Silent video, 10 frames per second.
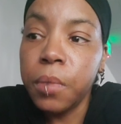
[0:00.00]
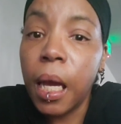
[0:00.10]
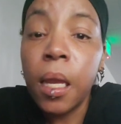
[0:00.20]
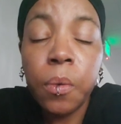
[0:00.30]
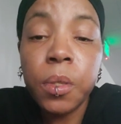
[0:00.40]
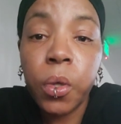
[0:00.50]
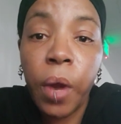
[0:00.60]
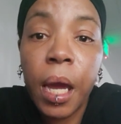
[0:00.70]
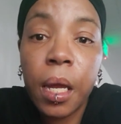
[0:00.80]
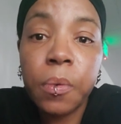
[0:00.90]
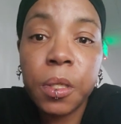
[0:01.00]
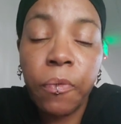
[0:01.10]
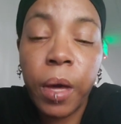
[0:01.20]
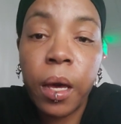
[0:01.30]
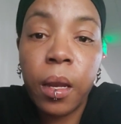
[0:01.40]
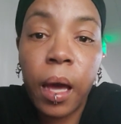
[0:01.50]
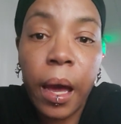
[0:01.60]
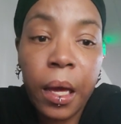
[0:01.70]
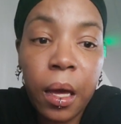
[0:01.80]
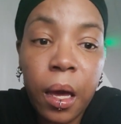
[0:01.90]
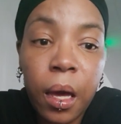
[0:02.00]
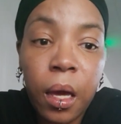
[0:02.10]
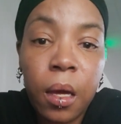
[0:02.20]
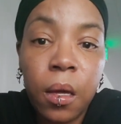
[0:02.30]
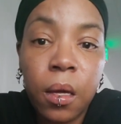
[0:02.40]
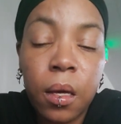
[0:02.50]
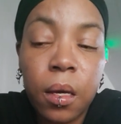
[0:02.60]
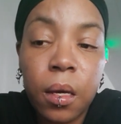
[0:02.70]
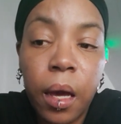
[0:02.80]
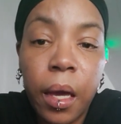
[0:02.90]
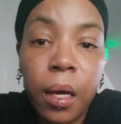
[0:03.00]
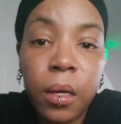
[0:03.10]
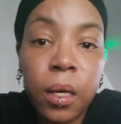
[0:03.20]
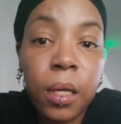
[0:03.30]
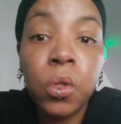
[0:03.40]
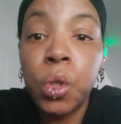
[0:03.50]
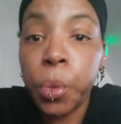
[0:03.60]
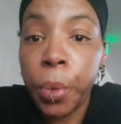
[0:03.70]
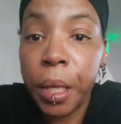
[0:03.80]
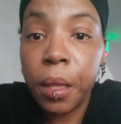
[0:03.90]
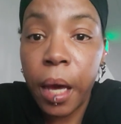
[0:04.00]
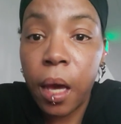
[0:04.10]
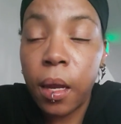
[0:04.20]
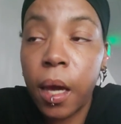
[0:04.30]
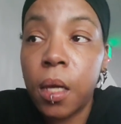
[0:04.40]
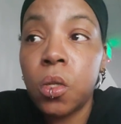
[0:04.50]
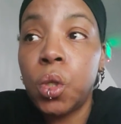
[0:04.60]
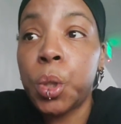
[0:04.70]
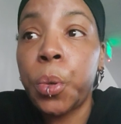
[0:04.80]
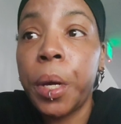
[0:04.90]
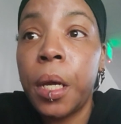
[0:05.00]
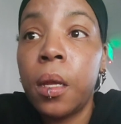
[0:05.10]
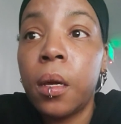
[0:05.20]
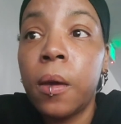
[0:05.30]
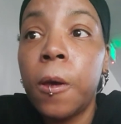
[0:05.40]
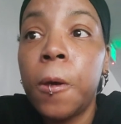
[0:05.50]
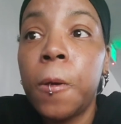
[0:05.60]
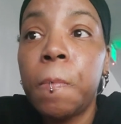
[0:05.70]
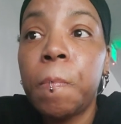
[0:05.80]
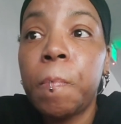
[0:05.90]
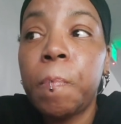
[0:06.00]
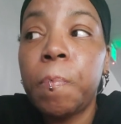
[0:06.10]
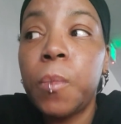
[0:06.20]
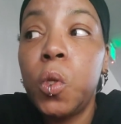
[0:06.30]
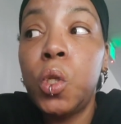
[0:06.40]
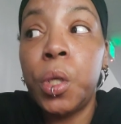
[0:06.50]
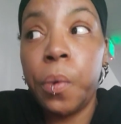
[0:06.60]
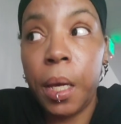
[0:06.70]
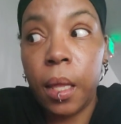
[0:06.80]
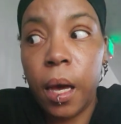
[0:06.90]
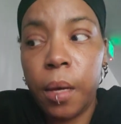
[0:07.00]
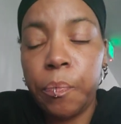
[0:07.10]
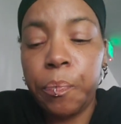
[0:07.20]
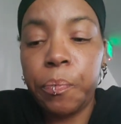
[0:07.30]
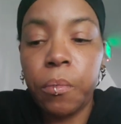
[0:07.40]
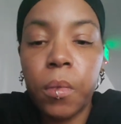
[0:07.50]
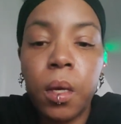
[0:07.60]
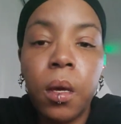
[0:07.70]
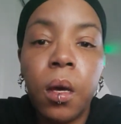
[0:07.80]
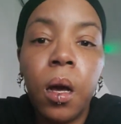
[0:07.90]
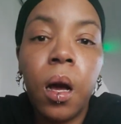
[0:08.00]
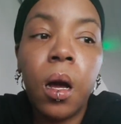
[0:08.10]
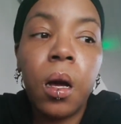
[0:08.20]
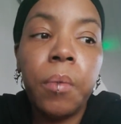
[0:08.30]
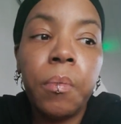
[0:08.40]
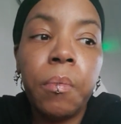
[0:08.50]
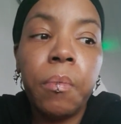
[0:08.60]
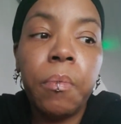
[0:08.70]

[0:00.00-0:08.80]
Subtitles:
and it was great. It was fun. I enjoyed that. I enjoyed doing that. Um,